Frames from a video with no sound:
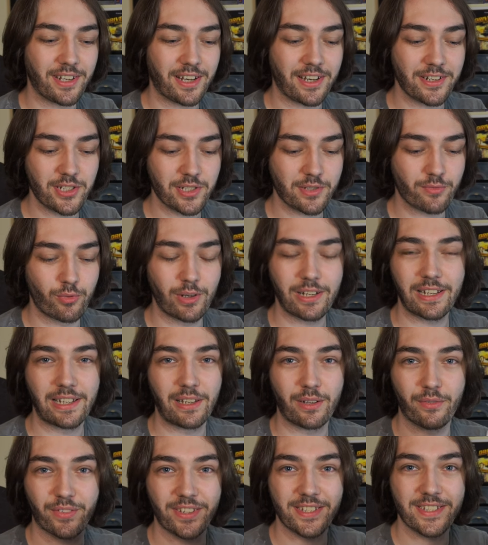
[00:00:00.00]
I just really
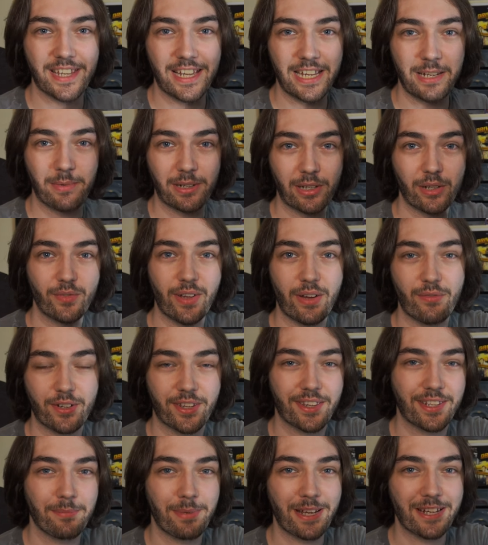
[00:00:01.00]
love this game. I love
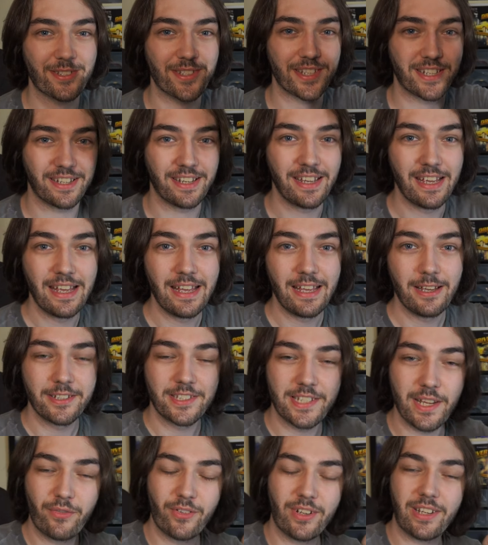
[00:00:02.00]
everything about it.
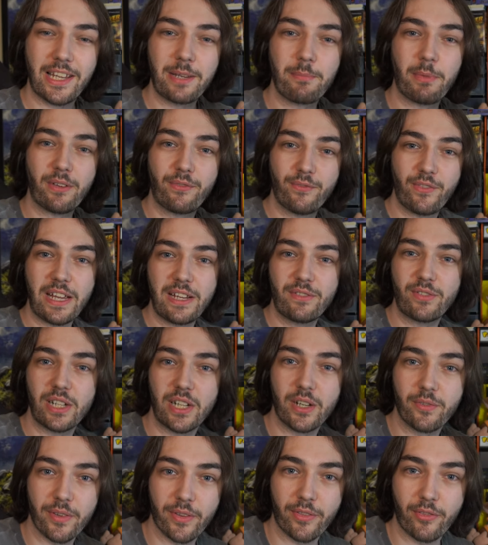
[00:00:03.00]
Definitely my favourite
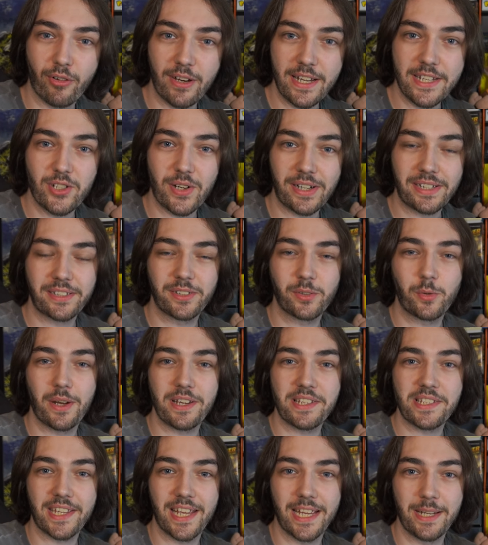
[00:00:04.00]
of the 3 Dragon
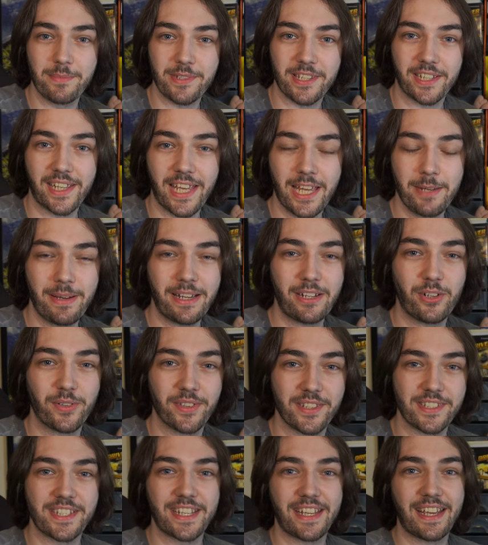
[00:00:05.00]
Quest games that came out on
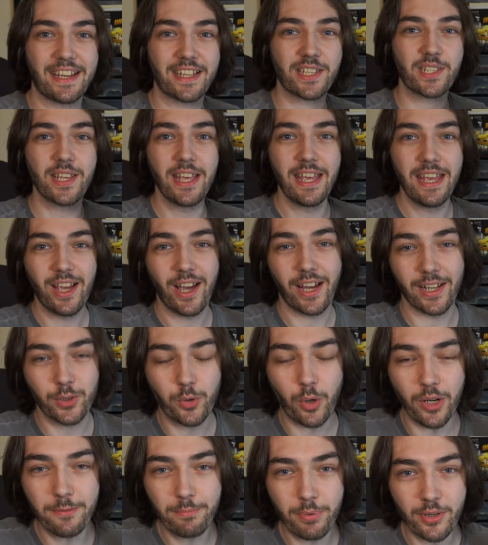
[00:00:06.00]
the DS, and
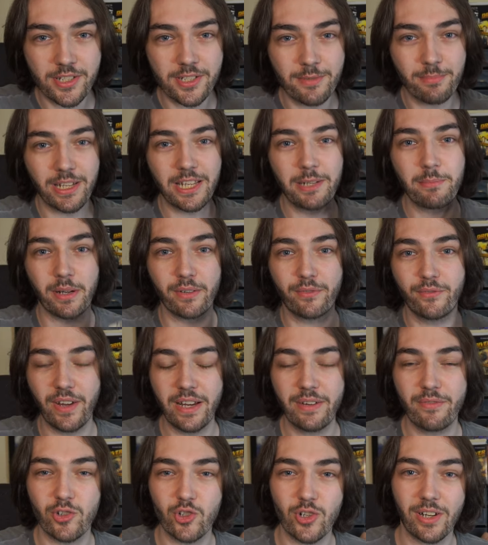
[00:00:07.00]
quite possibly my
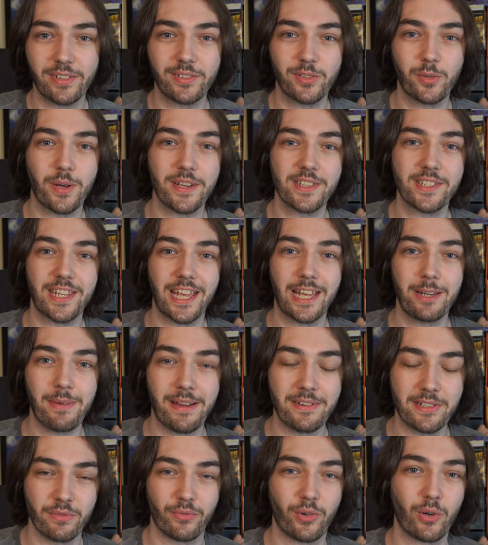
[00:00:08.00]
favourite Dragon Quest game
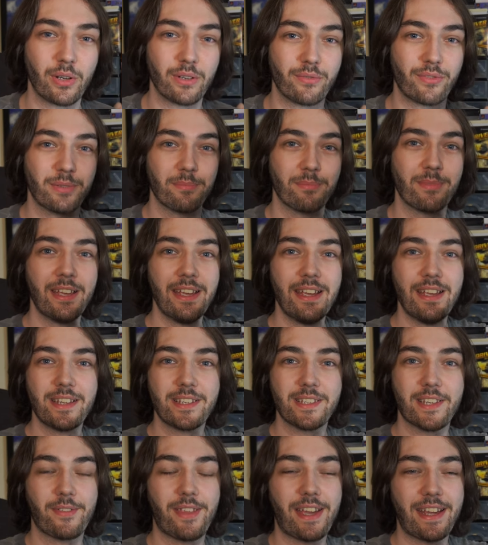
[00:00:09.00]
out of all of them.
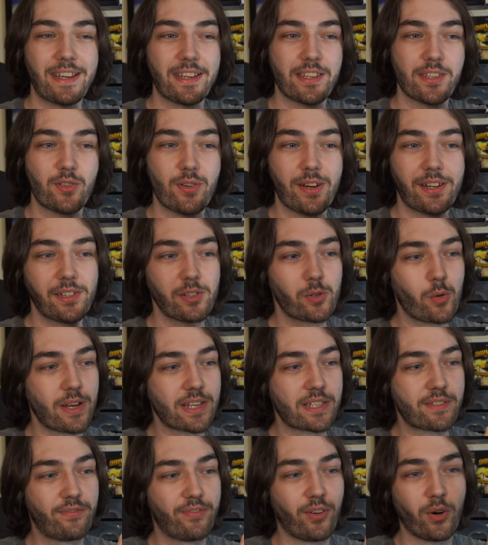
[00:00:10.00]
So that is Dragon
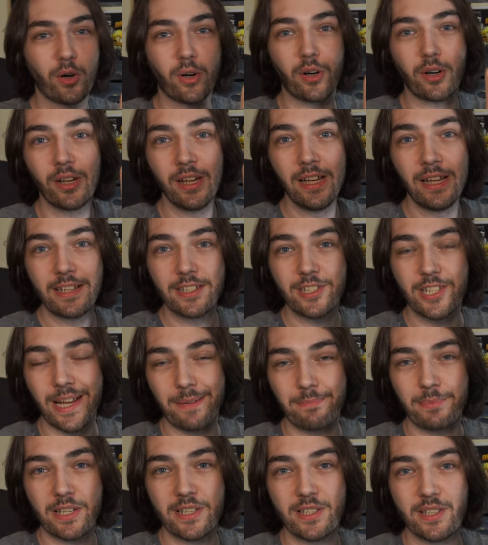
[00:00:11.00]
Quest IV,
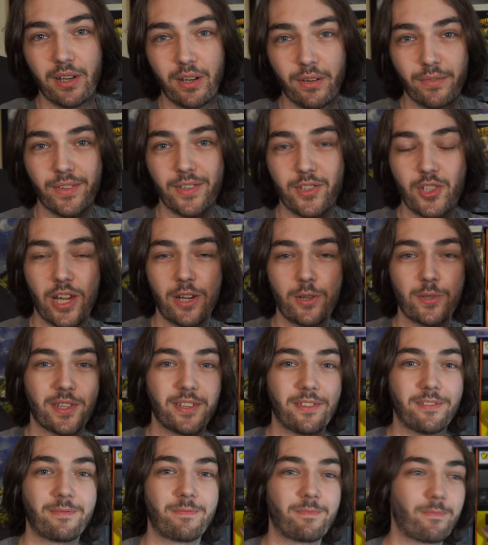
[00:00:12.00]
Chapters of the
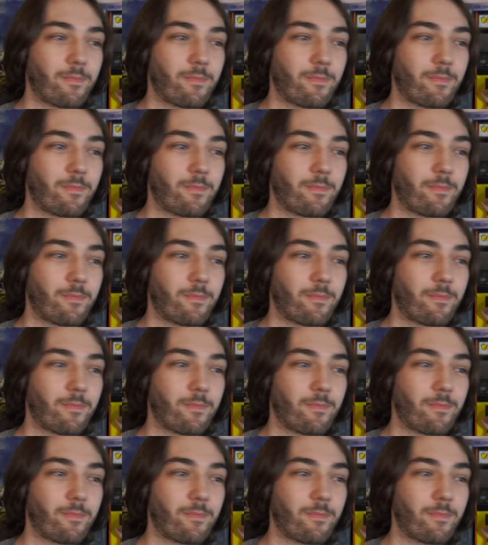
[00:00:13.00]
Chosen.